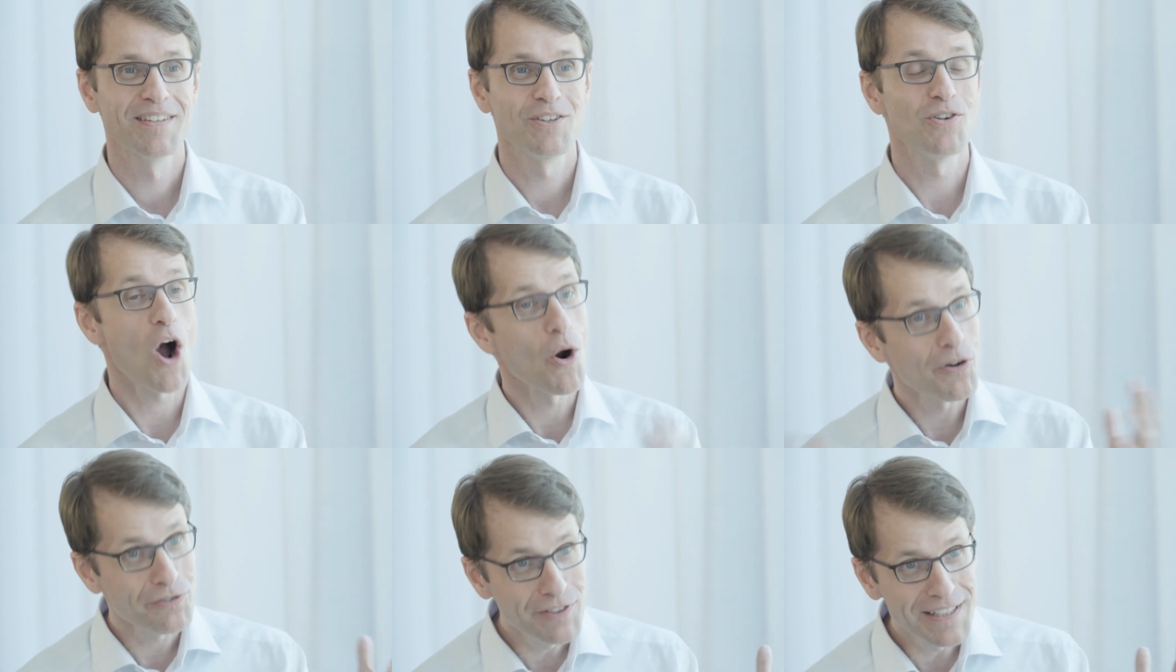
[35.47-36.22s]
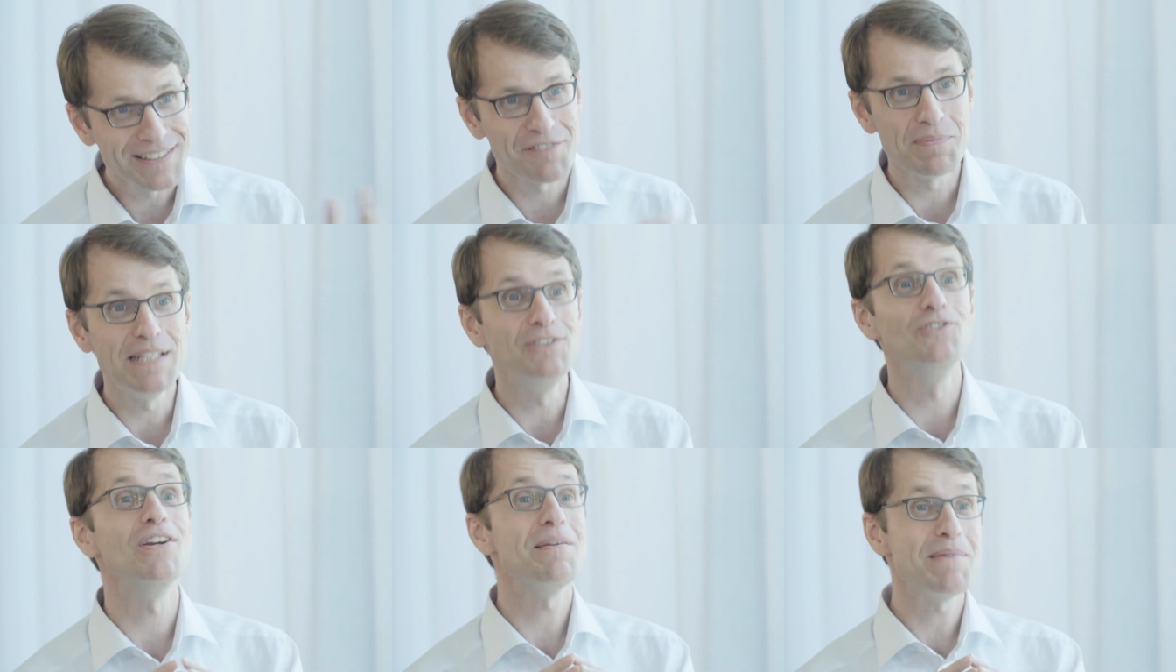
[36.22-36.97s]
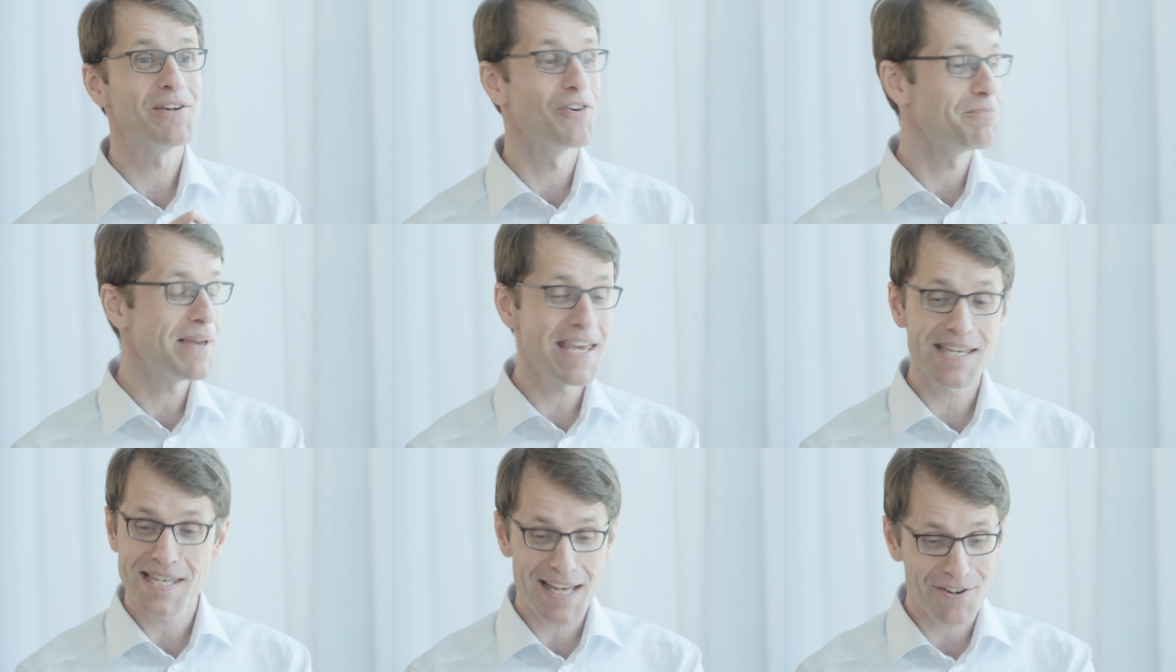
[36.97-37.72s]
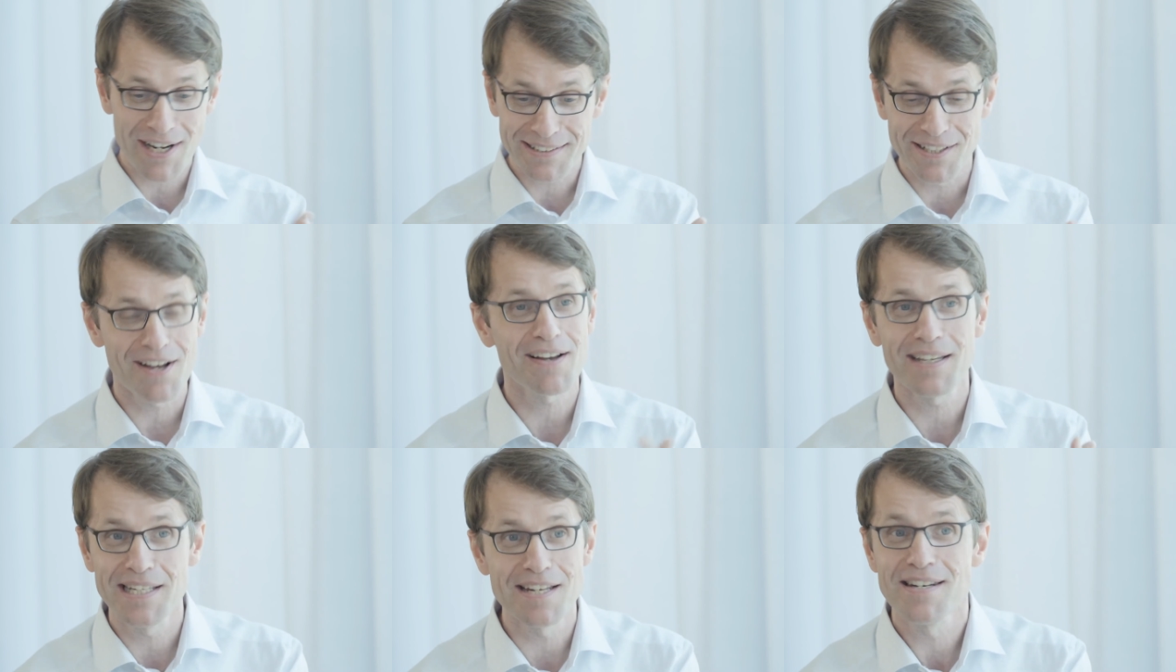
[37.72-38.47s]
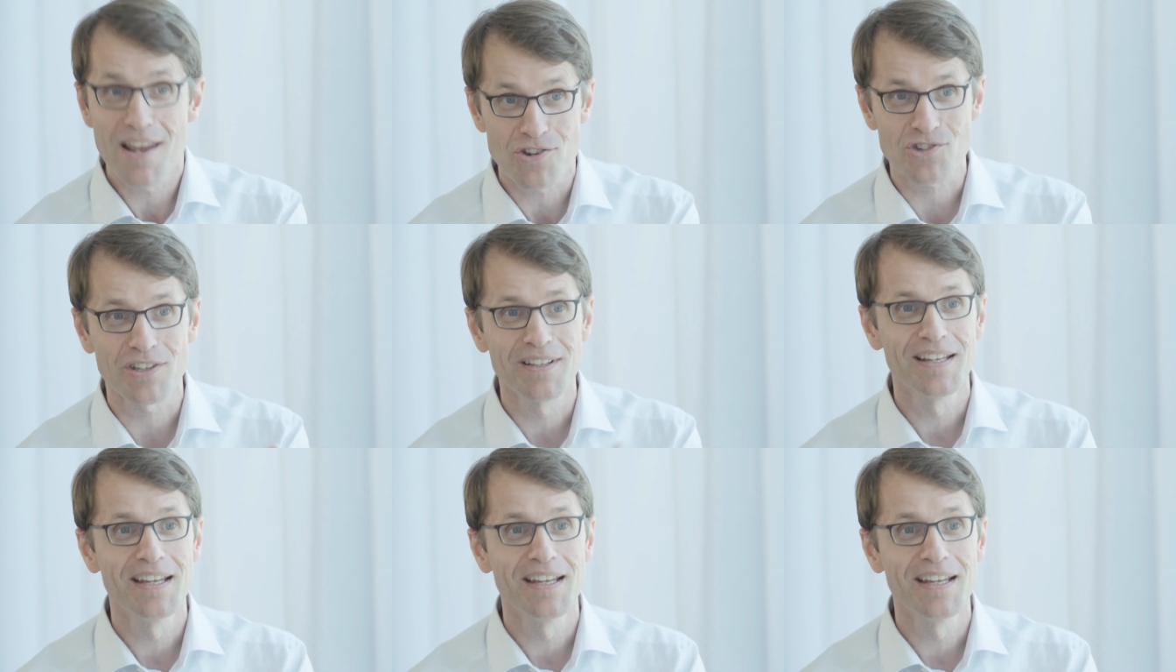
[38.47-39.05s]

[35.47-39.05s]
In our field, I've been dreaming of making a retina in a dish.